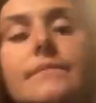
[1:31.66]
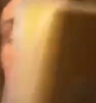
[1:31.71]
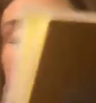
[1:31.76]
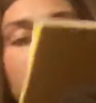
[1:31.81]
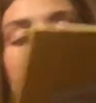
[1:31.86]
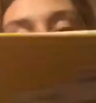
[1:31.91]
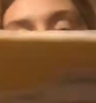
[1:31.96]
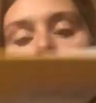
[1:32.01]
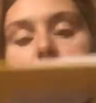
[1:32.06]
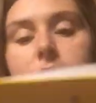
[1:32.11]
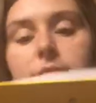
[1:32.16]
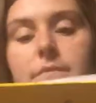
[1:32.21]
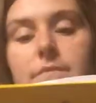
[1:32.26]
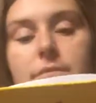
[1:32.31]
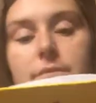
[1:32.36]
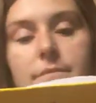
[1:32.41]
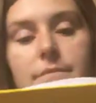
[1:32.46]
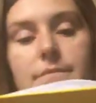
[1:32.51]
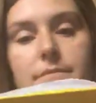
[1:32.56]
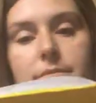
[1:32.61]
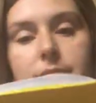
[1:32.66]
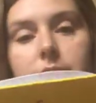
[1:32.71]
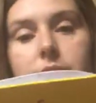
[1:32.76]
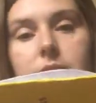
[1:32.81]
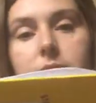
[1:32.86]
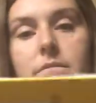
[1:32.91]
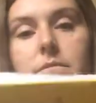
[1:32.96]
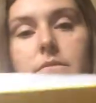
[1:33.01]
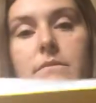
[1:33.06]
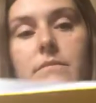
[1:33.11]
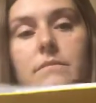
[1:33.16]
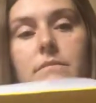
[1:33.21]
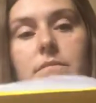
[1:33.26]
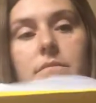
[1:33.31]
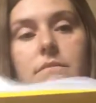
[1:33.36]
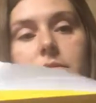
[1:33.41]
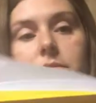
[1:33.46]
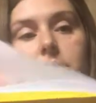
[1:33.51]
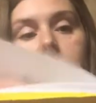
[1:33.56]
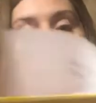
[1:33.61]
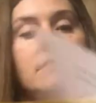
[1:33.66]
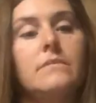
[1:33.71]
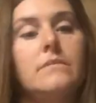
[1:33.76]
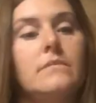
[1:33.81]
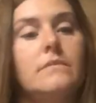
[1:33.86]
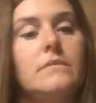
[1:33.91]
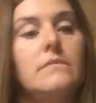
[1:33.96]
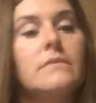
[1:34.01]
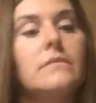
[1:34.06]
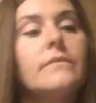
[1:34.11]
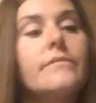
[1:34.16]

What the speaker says: No one is speaking in this clip.